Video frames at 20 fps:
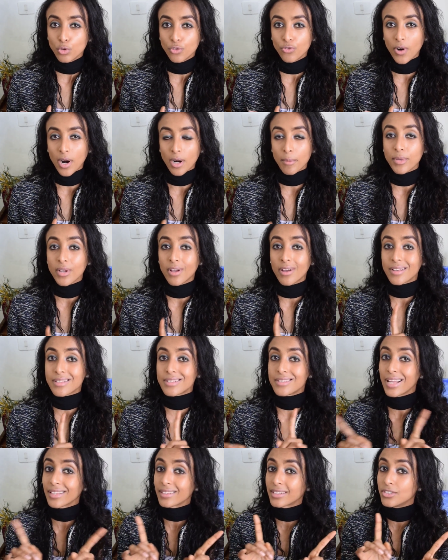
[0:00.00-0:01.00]
far because
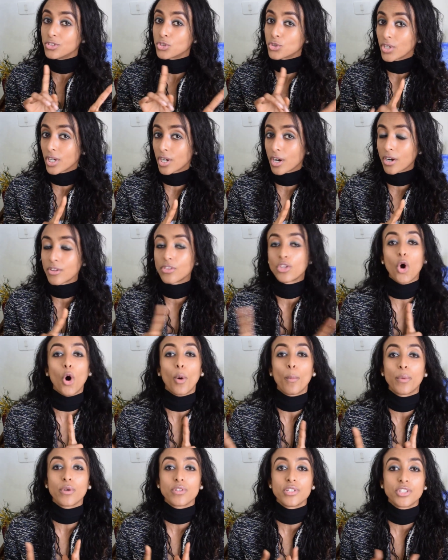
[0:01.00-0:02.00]
that can trigger the
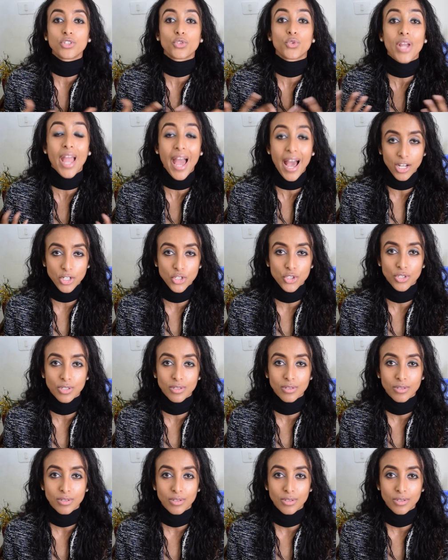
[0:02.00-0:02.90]
opposite reaction.